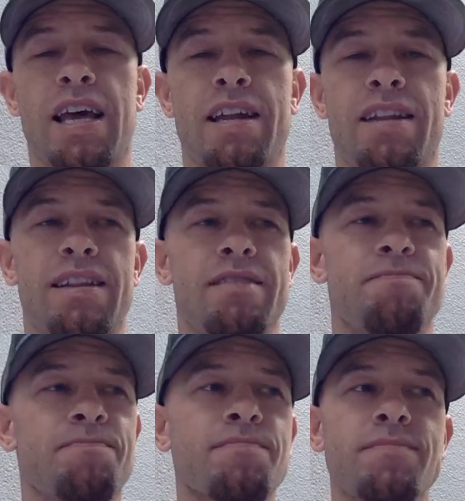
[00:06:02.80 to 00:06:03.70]
that
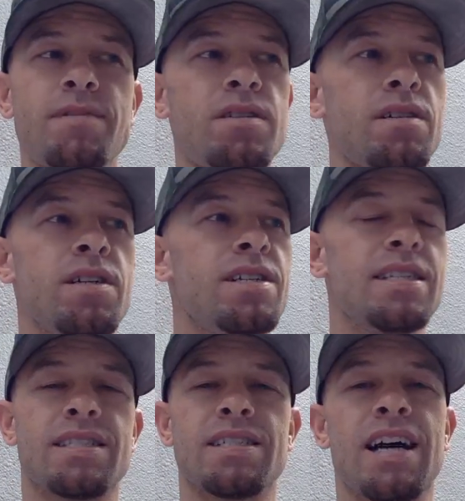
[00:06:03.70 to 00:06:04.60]

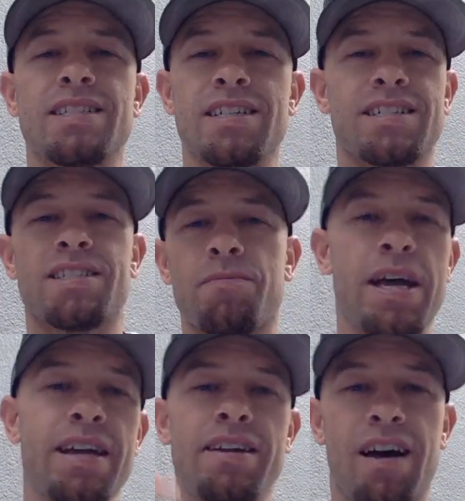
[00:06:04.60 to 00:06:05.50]
it's not just some
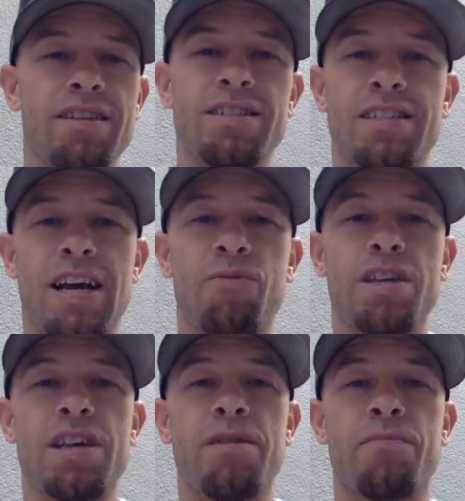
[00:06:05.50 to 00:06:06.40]
head knowledge that we
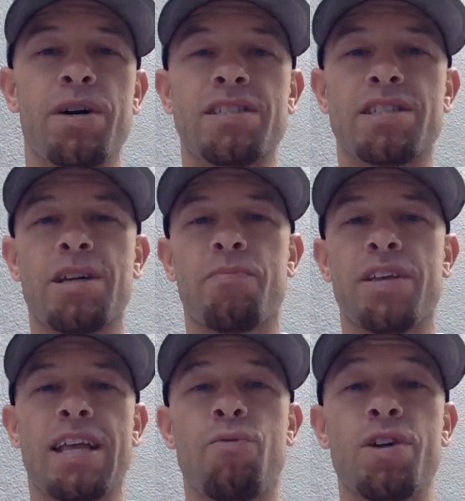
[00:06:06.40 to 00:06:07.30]
get, but it's
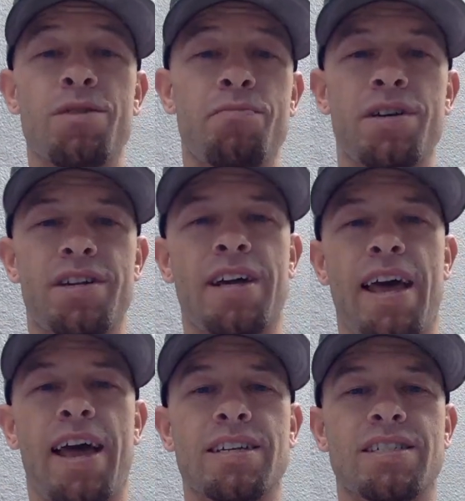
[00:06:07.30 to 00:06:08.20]
something that we could put into
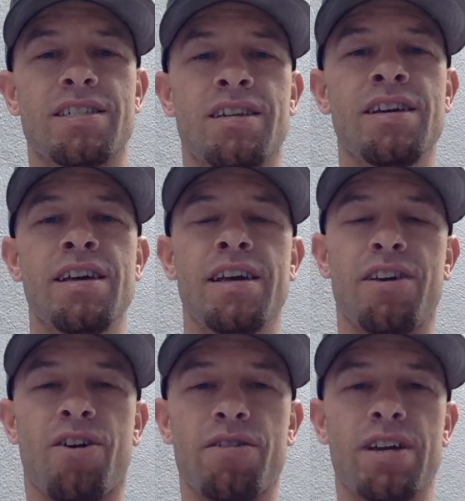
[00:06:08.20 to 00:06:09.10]
action
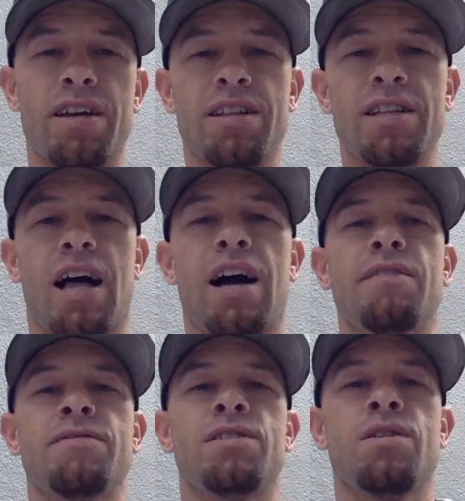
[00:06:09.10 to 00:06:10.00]
in our daily
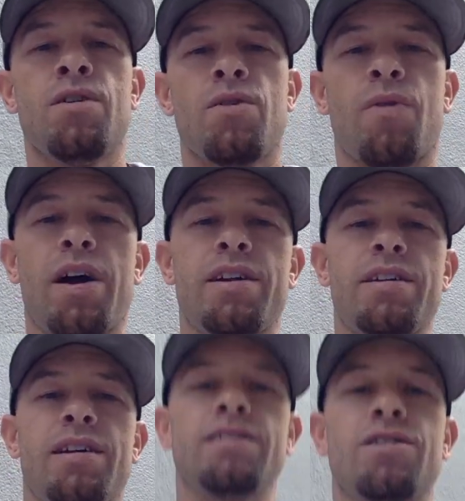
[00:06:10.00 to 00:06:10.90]
lives, right?
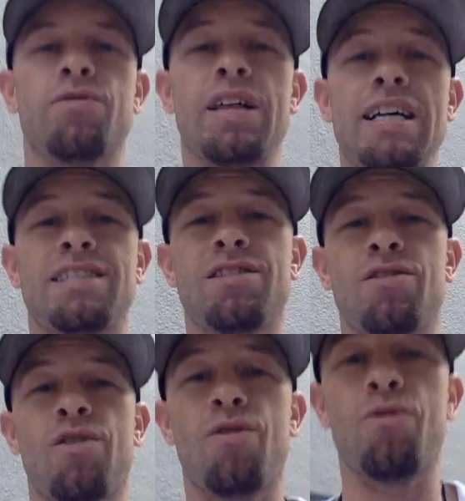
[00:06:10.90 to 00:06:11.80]
And so that's the
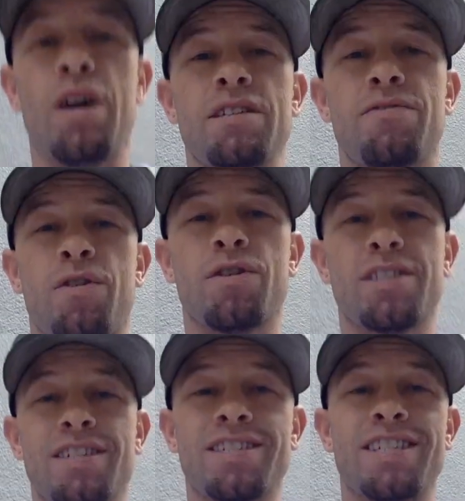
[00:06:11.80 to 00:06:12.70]
goal as far as
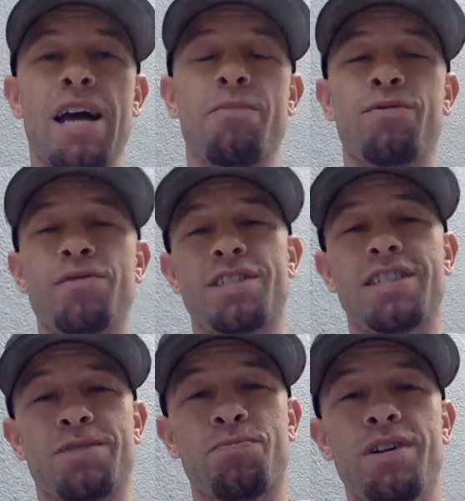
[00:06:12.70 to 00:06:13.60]
a disciple
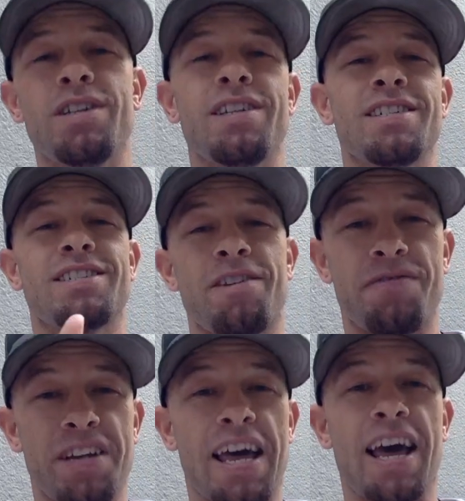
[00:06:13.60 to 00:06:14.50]
is putting this
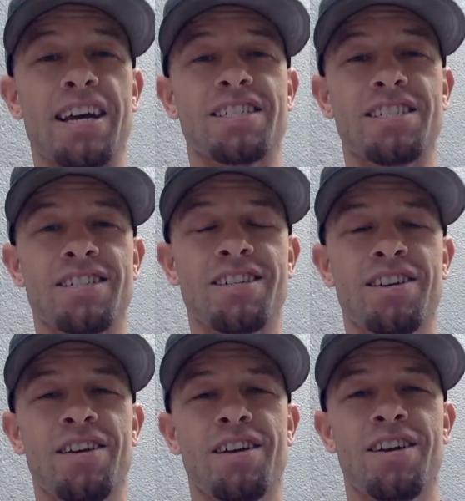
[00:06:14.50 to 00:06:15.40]
stuff into action.
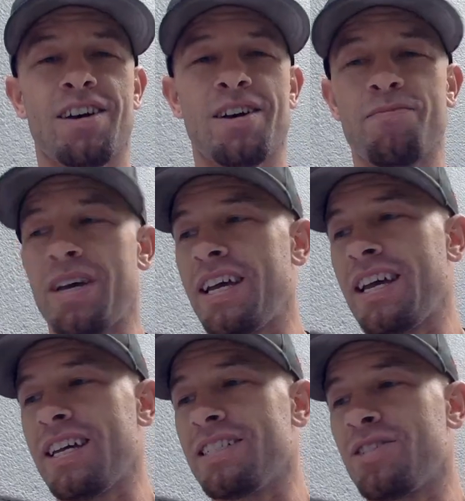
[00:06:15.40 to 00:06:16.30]

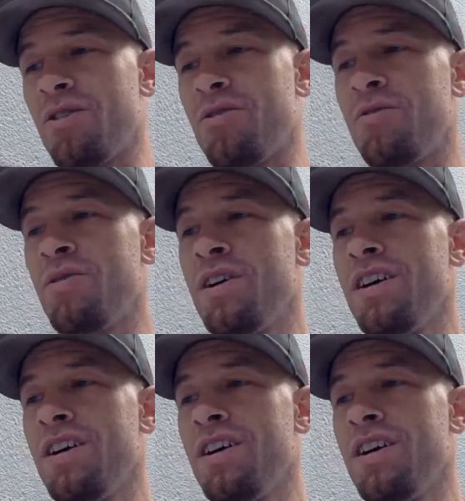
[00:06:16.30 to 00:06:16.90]
And so